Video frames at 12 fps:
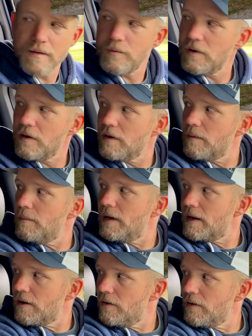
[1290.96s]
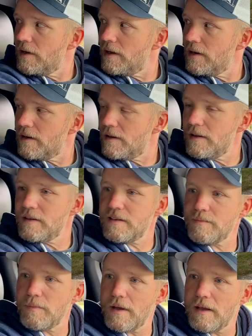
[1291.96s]
We're going to back on into this
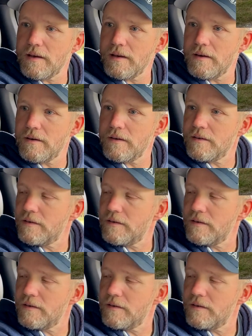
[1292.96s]
spot here.